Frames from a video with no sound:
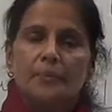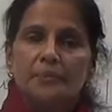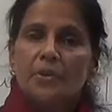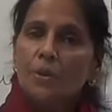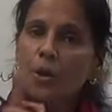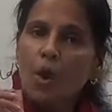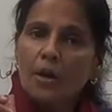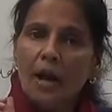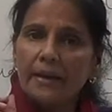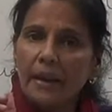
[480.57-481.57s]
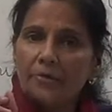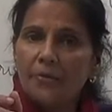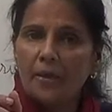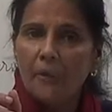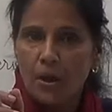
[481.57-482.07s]
Your again
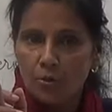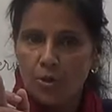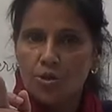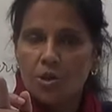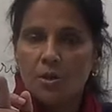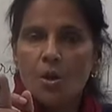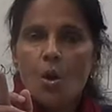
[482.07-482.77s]
one mark question.